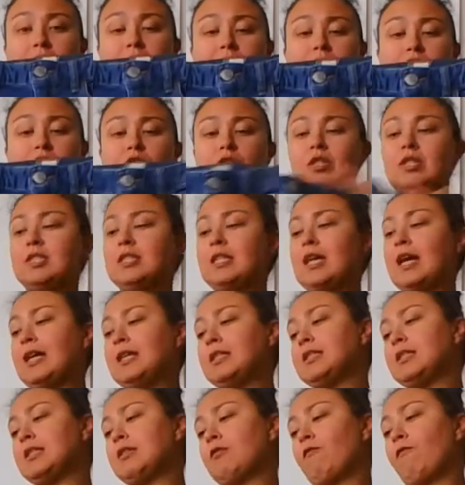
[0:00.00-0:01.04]
These are a
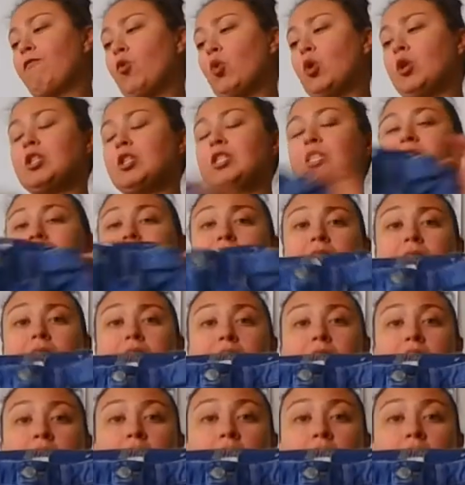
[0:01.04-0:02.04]
size 14